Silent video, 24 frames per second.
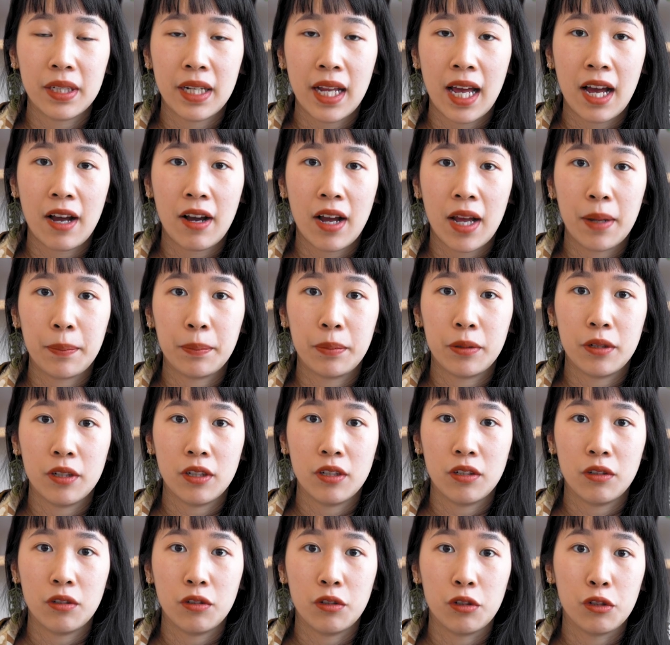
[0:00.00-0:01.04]
but now I
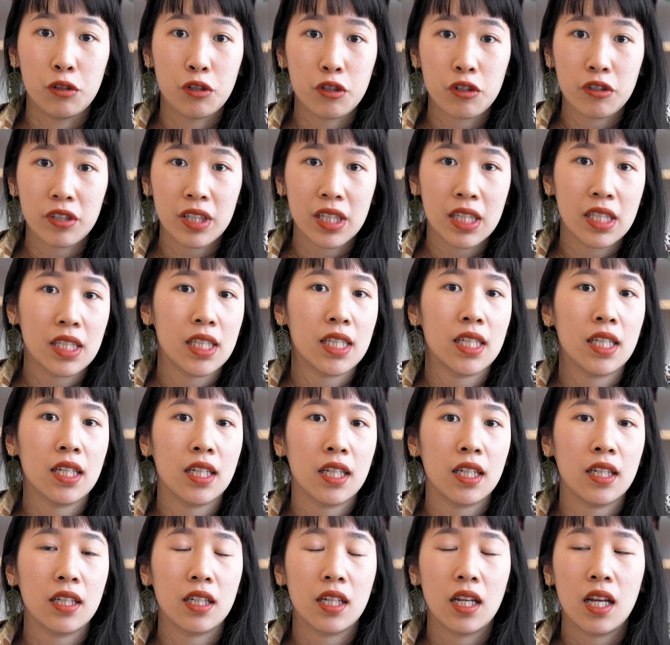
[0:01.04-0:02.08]
put nutrients in
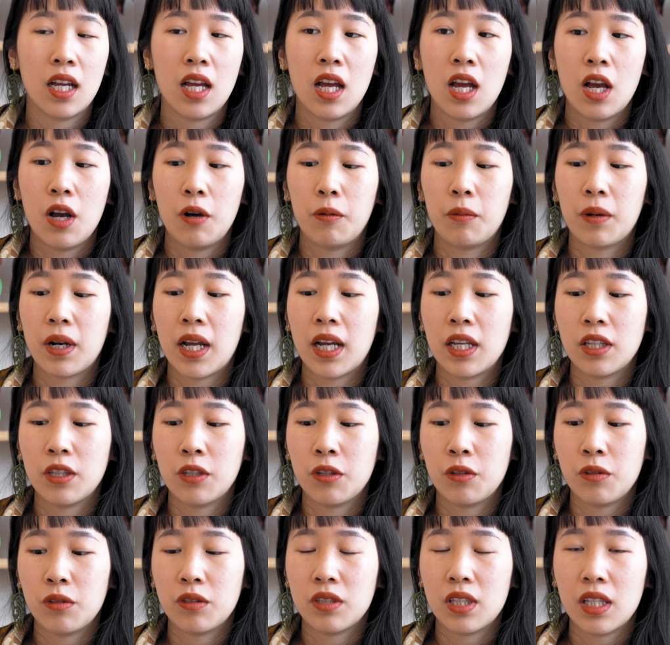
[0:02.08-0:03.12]
it. What I
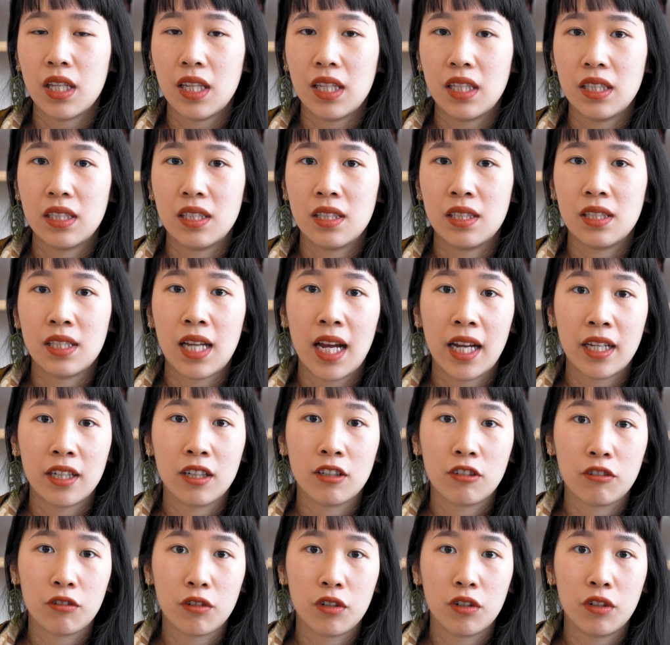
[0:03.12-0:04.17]
use is
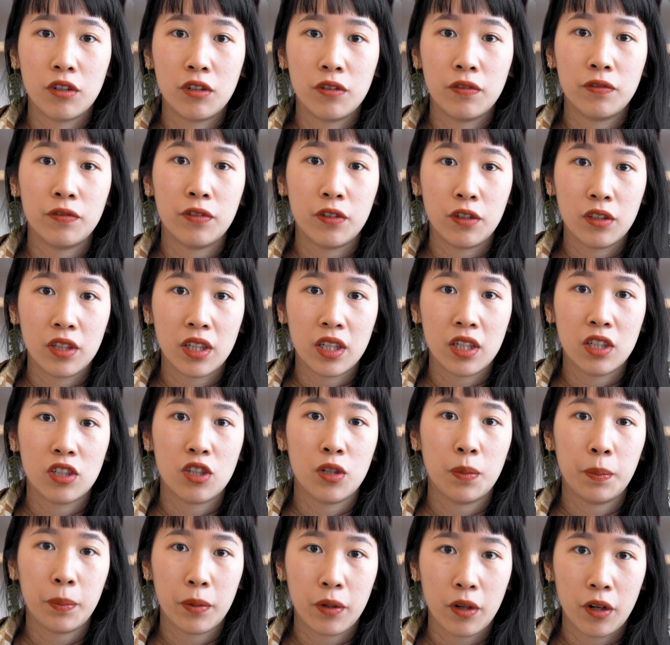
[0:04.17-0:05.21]
Dynagrow
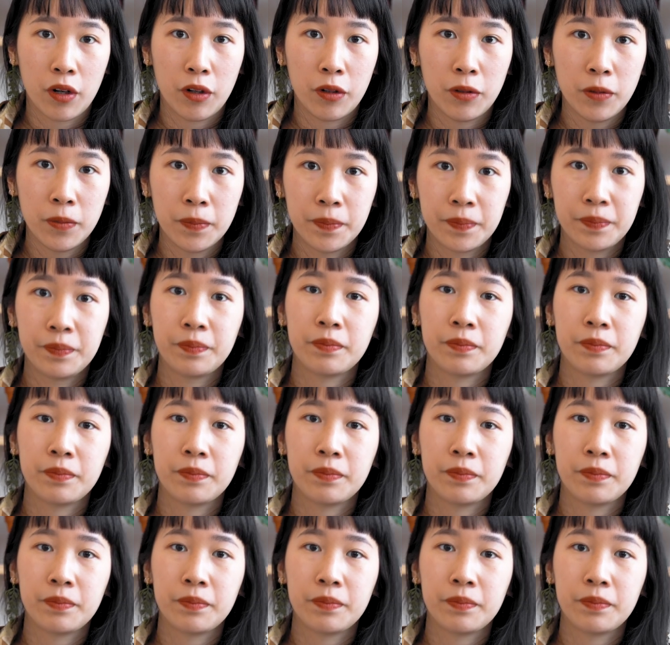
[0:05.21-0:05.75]
Foliage Pro.